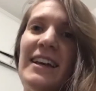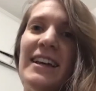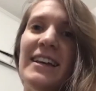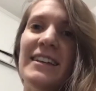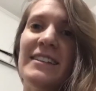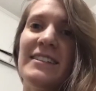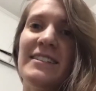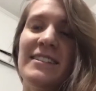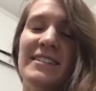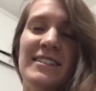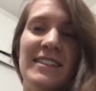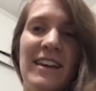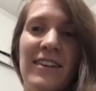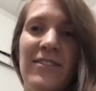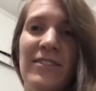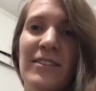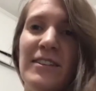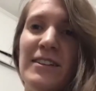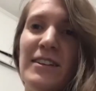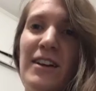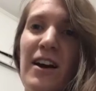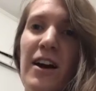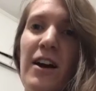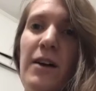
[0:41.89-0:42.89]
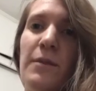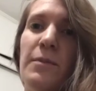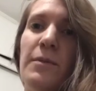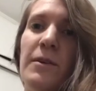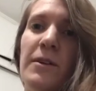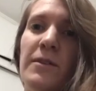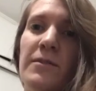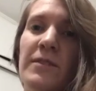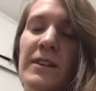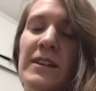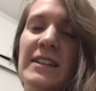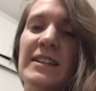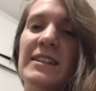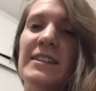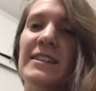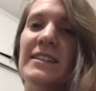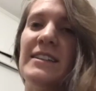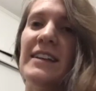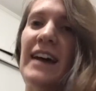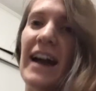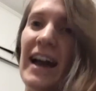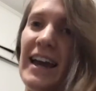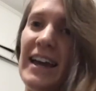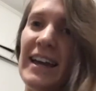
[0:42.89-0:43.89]
it's definitely not a
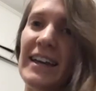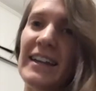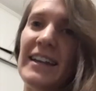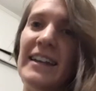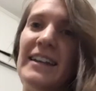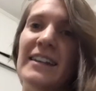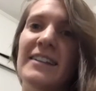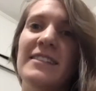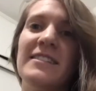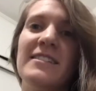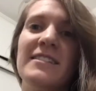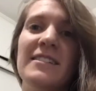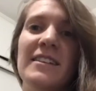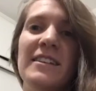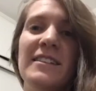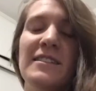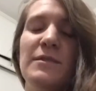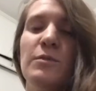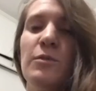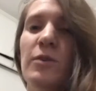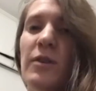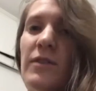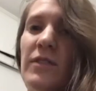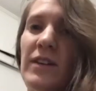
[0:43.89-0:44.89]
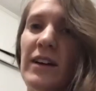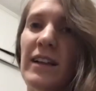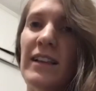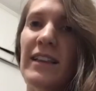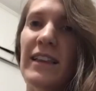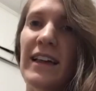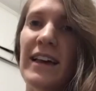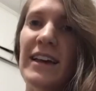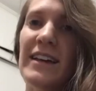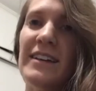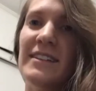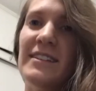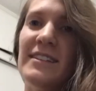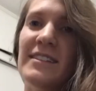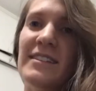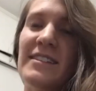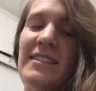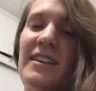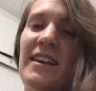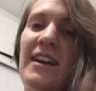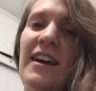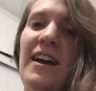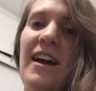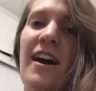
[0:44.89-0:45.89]
perfect diet, and it's it's more of a
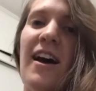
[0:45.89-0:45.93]
cleanse.